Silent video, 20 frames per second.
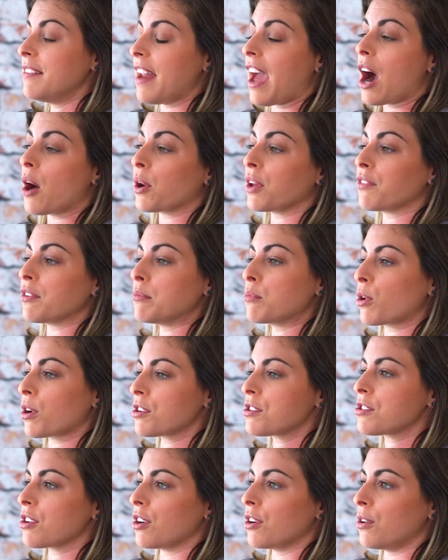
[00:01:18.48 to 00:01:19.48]
now even
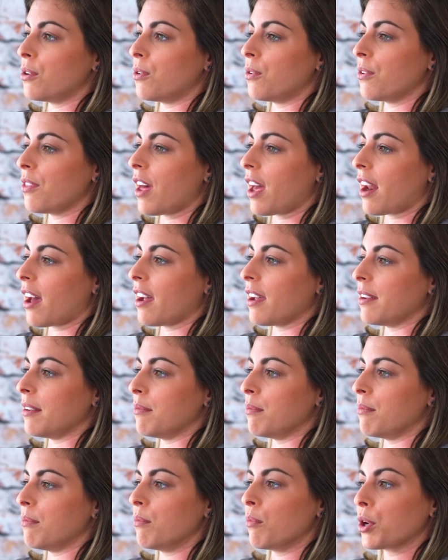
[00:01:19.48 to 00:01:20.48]
more so that
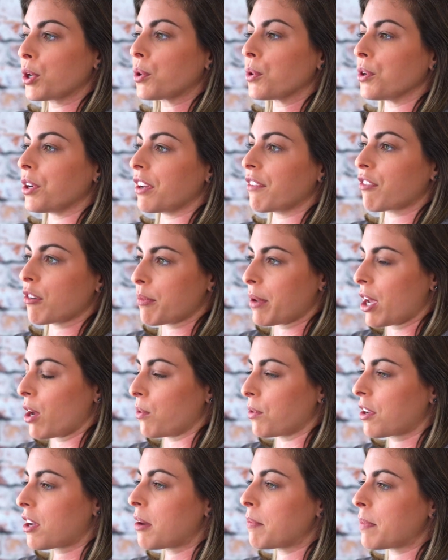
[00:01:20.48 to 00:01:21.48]
I'm recruiting for my
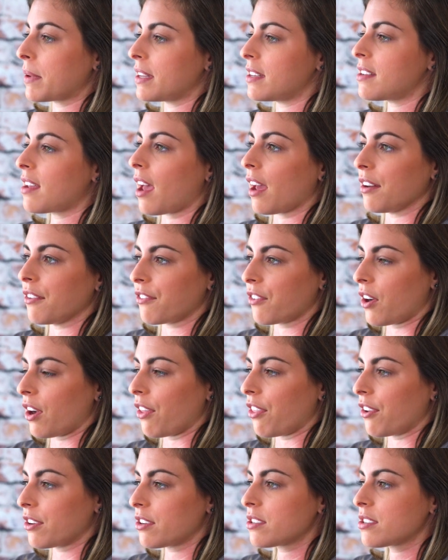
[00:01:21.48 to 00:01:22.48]
own company and for
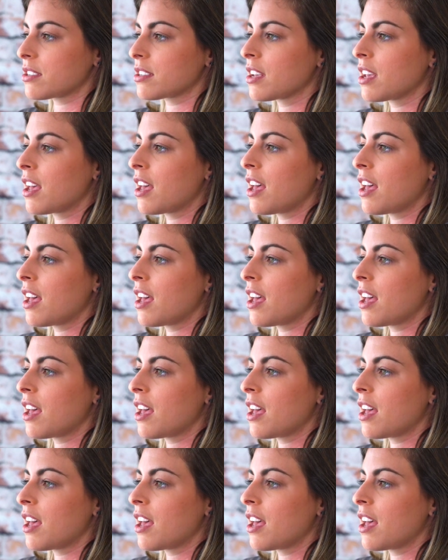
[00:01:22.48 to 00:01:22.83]
others